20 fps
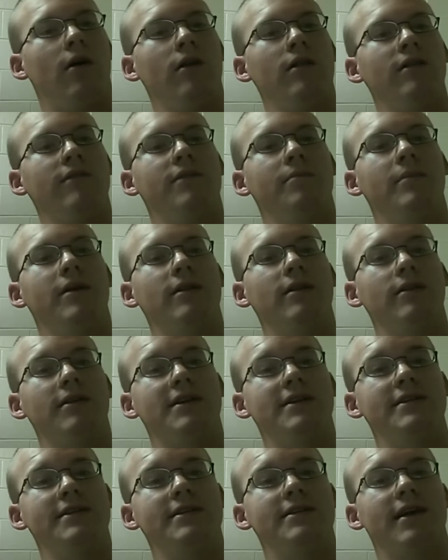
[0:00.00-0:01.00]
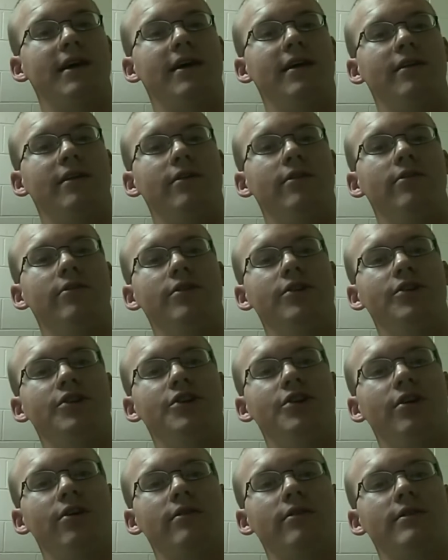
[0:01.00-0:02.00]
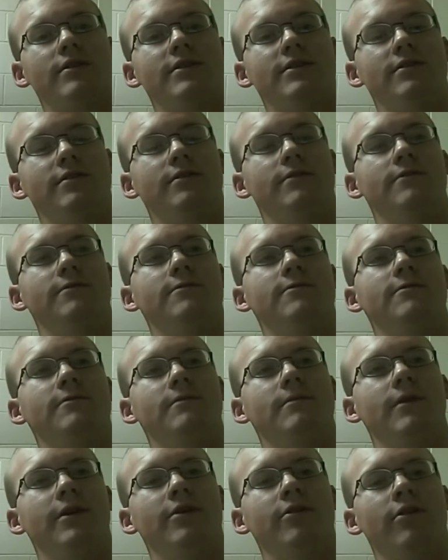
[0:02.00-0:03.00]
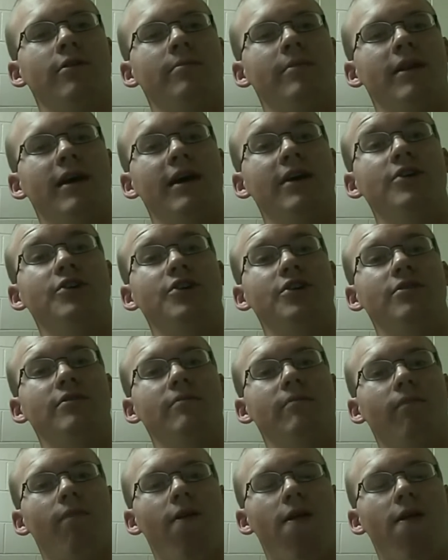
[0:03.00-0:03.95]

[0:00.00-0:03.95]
all of the Middle East and good chunks of Europe and Asia,